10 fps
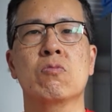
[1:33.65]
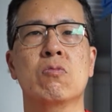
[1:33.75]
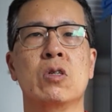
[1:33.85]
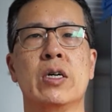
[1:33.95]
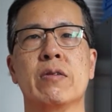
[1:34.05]

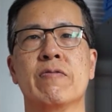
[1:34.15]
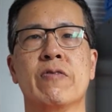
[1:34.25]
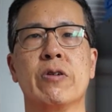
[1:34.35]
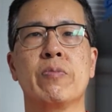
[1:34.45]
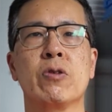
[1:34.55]
young,
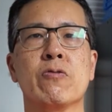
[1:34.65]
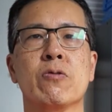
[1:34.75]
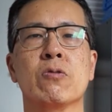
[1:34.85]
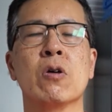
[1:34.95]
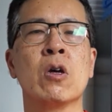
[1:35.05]
very
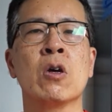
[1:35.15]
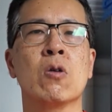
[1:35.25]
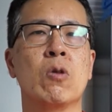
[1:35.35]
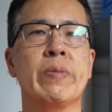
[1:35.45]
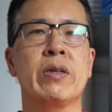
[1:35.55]
beautiful
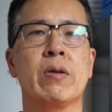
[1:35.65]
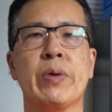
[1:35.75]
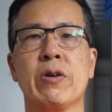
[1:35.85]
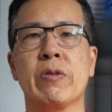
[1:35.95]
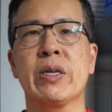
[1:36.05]
women
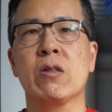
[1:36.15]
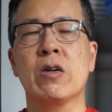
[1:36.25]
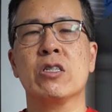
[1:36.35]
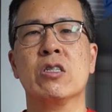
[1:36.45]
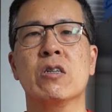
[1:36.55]
appear to be
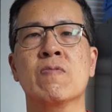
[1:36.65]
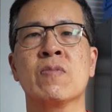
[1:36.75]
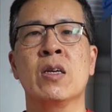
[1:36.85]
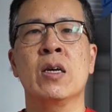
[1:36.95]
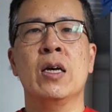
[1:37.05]
lost,
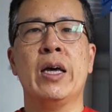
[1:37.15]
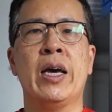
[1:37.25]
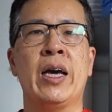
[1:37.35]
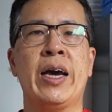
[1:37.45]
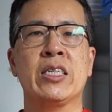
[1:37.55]

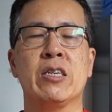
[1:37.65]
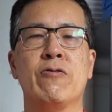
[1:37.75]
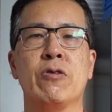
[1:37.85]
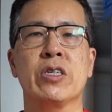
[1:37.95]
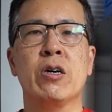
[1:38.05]
asking
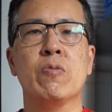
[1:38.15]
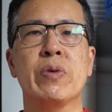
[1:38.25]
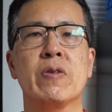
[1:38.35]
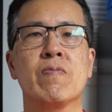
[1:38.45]
for his help.